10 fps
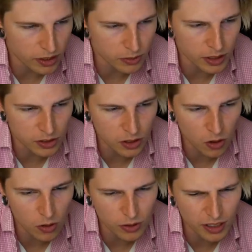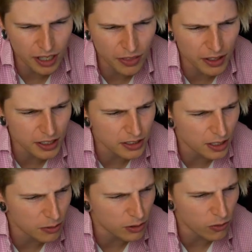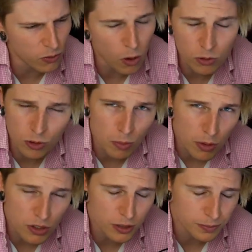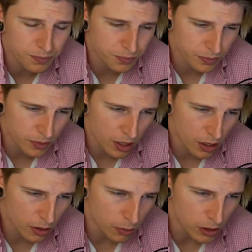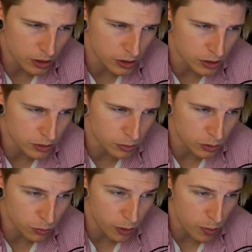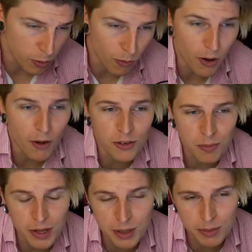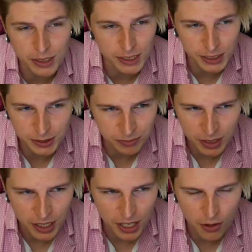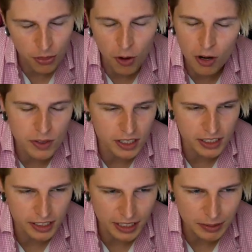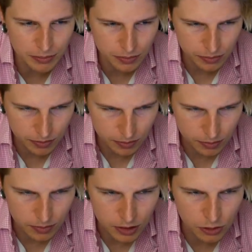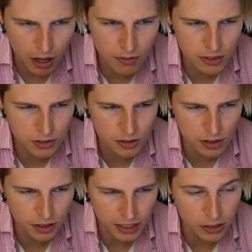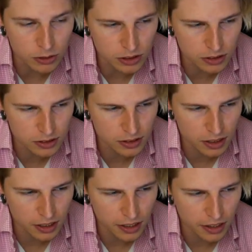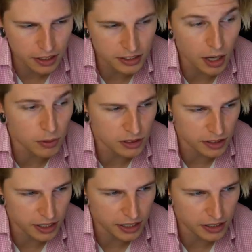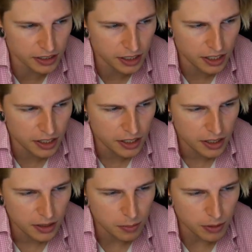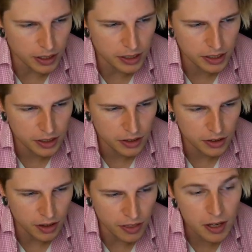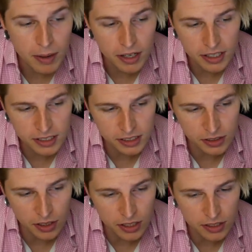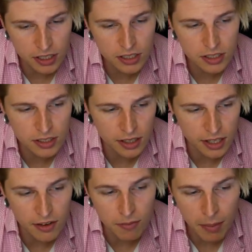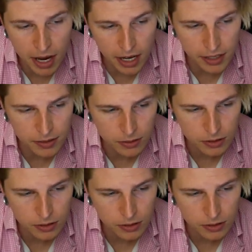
And it's called, I think he said it was a false emotion, which was really profound to me because I never thought of it like that. So I have this guilt because I wasn't there. But the thing about it is the decisions that they have made,